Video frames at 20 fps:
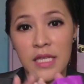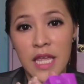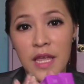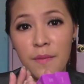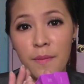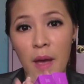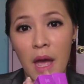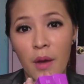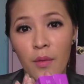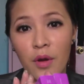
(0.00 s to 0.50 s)

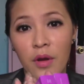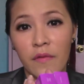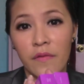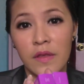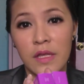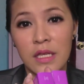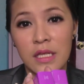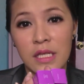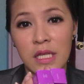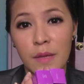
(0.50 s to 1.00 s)
staying power
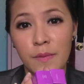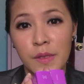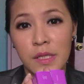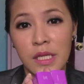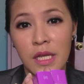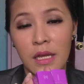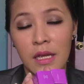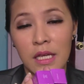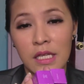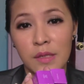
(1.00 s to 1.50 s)
of this
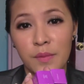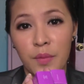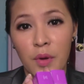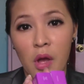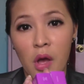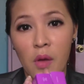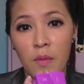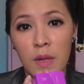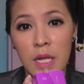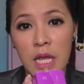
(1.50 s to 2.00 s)
lipstick is
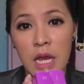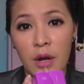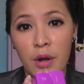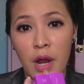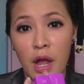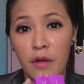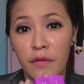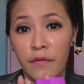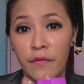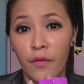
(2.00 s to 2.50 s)
probably
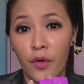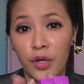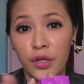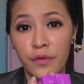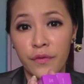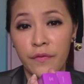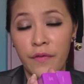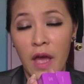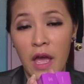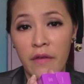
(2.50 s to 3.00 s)
around 4
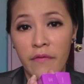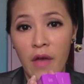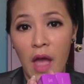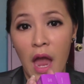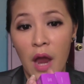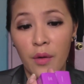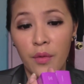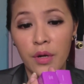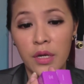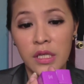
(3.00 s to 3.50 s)
to 5
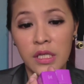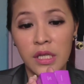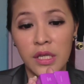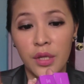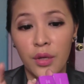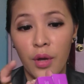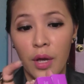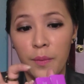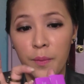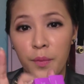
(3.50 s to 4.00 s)
hours.
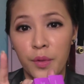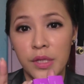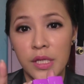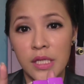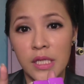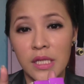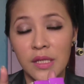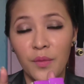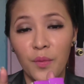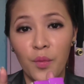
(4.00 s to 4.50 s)
You know, I put
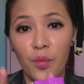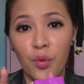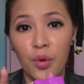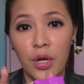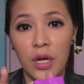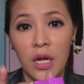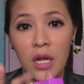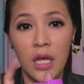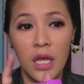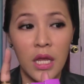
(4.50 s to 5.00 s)
this in the
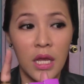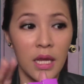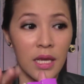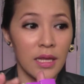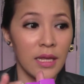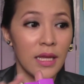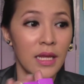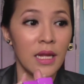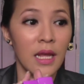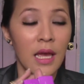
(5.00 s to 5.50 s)
morning,
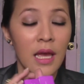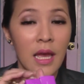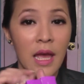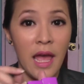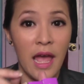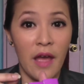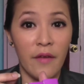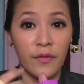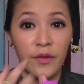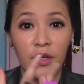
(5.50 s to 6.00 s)
and then
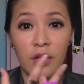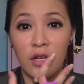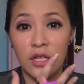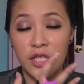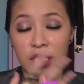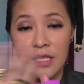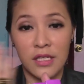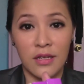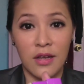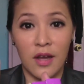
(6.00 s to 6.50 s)
after
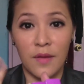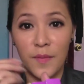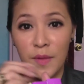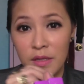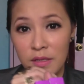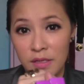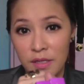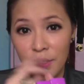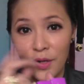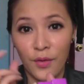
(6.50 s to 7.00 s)
lunch it's gone,
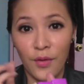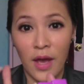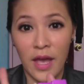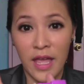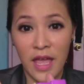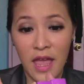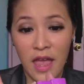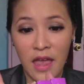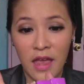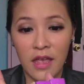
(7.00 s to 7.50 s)
because you know,
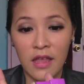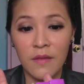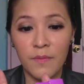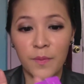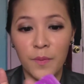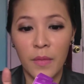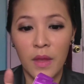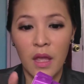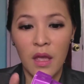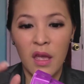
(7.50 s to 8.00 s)
I ate,
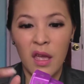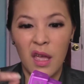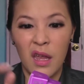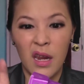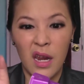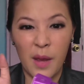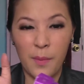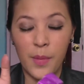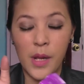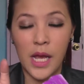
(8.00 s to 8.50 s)
and
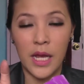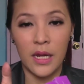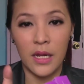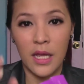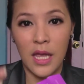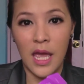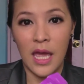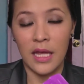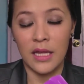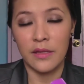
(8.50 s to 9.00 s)
then I apply it
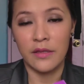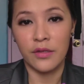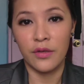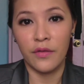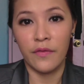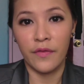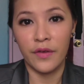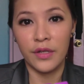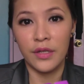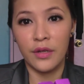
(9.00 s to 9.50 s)
again.
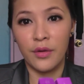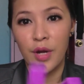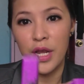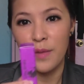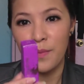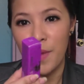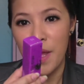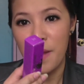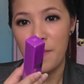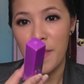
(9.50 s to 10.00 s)
So for the
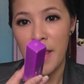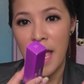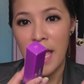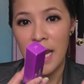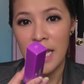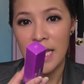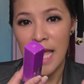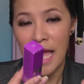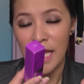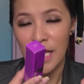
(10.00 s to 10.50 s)
Great Pink
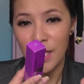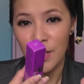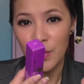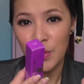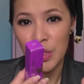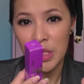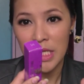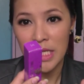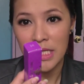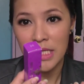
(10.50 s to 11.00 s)
Planet, I
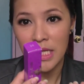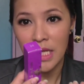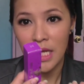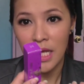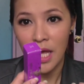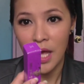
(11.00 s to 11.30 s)
use this